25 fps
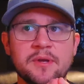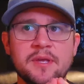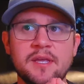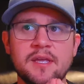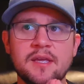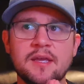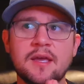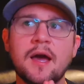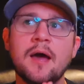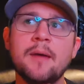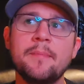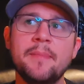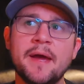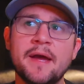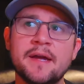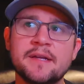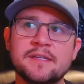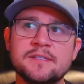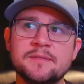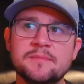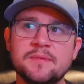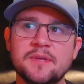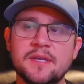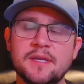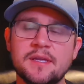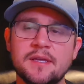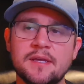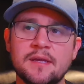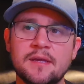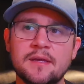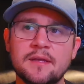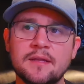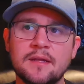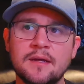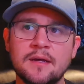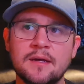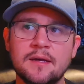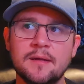he got back to me,
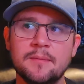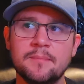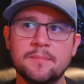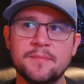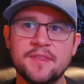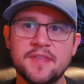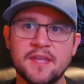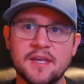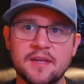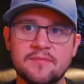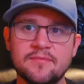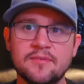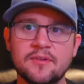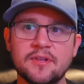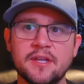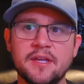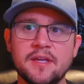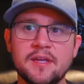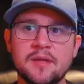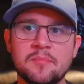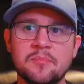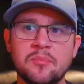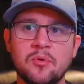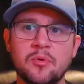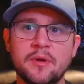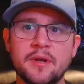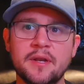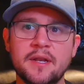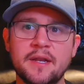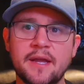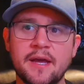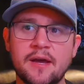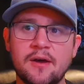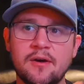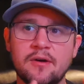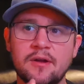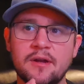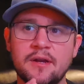thankfully, and pointed
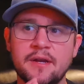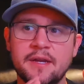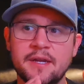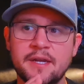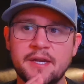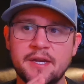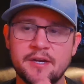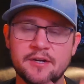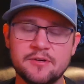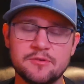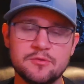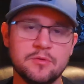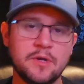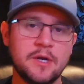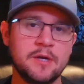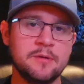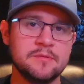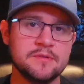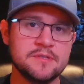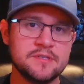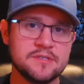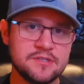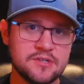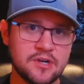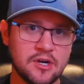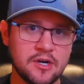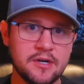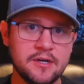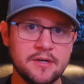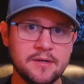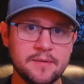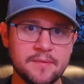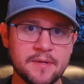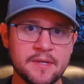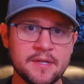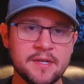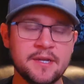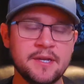out, here's where I would
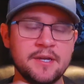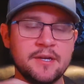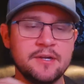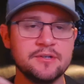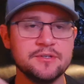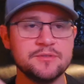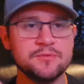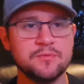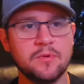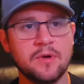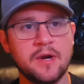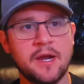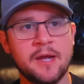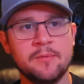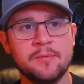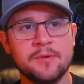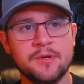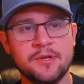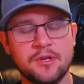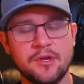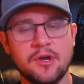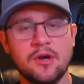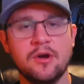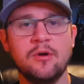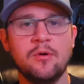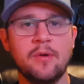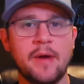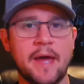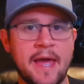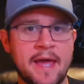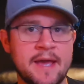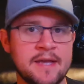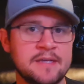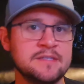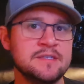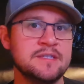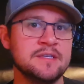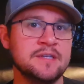start and here's where I would go
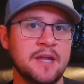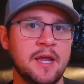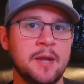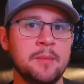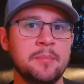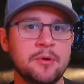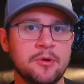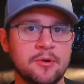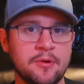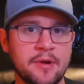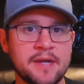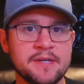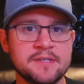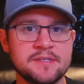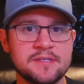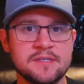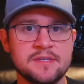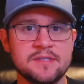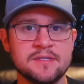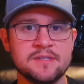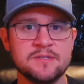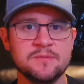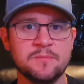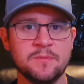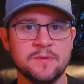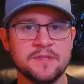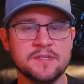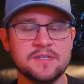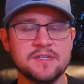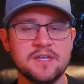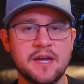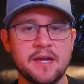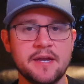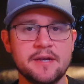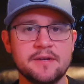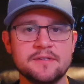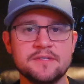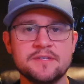as the night progresses with the
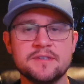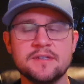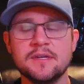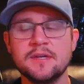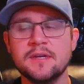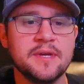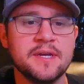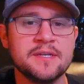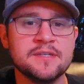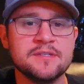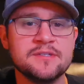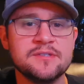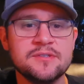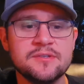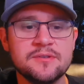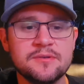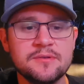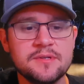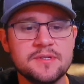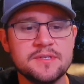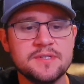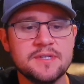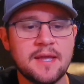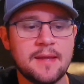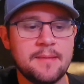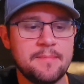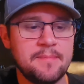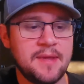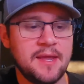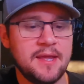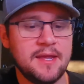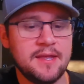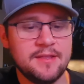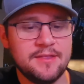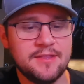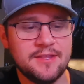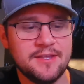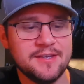tires. As soon as I
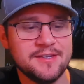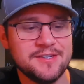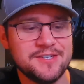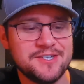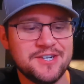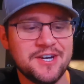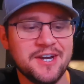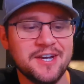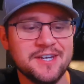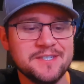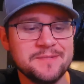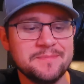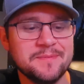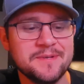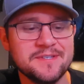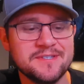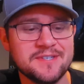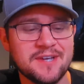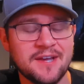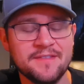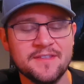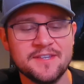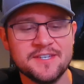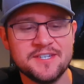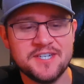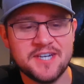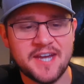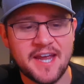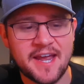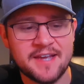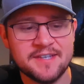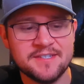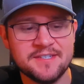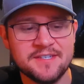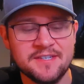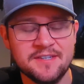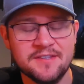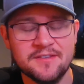made the adjustments on the
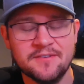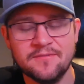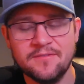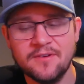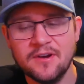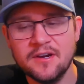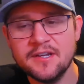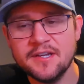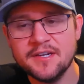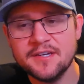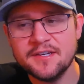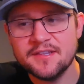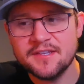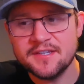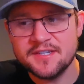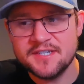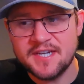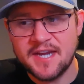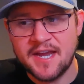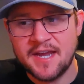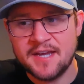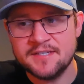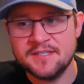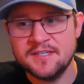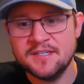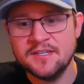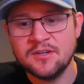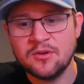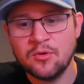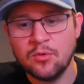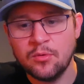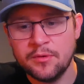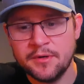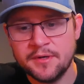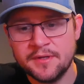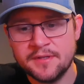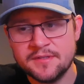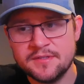chassis, the front end of the chassis
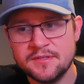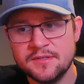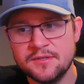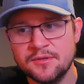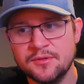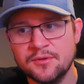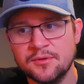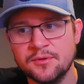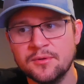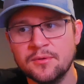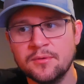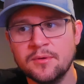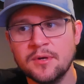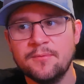according to